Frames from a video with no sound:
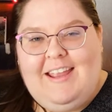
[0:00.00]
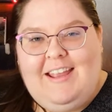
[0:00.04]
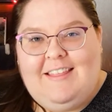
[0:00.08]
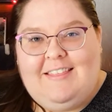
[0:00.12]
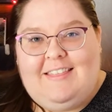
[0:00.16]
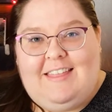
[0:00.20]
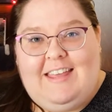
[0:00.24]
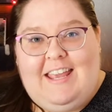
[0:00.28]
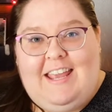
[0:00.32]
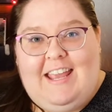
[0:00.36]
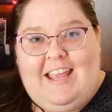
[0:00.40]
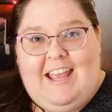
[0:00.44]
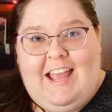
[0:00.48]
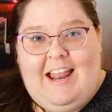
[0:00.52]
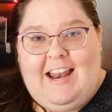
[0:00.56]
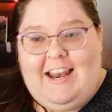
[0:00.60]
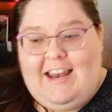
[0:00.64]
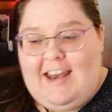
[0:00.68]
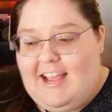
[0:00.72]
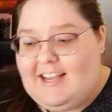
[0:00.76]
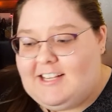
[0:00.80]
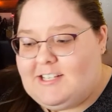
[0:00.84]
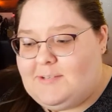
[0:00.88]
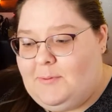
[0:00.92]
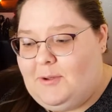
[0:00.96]
The
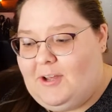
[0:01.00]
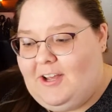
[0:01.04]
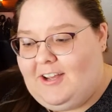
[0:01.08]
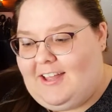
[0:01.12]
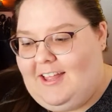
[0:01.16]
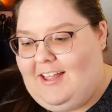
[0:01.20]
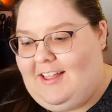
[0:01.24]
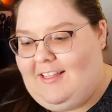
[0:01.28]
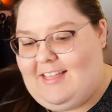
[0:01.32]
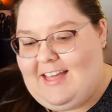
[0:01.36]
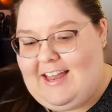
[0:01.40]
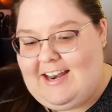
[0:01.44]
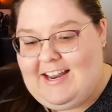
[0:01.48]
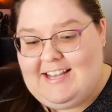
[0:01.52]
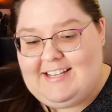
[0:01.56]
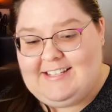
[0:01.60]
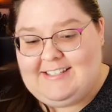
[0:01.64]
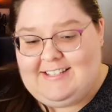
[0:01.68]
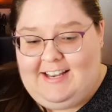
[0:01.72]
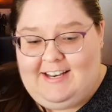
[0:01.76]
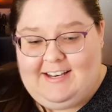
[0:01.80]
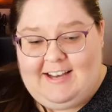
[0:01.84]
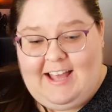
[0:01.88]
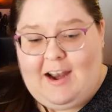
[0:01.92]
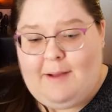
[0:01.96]
next book that
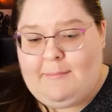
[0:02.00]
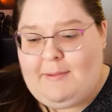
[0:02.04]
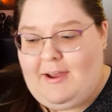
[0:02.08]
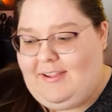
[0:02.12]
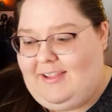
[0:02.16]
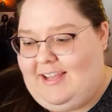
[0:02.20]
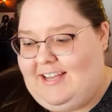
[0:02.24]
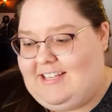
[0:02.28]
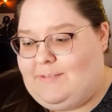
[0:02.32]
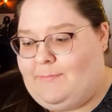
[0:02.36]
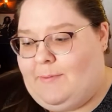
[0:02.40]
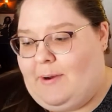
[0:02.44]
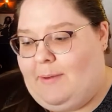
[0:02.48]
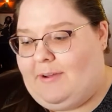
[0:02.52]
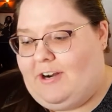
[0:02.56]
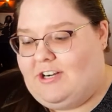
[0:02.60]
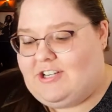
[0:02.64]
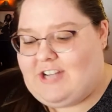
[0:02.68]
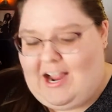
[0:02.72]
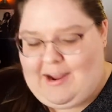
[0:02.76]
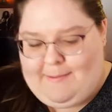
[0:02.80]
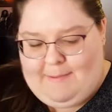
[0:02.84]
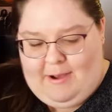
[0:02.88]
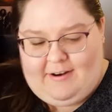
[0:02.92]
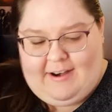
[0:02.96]
is not on my list, but I'm going to
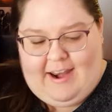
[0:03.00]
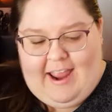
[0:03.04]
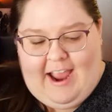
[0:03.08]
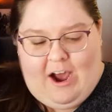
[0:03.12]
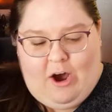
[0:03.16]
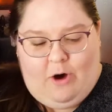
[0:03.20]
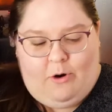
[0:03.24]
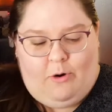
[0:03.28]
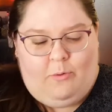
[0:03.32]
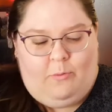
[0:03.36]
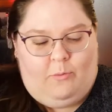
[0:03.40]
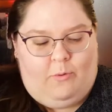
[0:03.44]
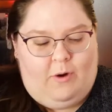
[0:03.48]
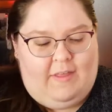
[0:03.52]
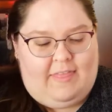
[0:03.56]
talk about now,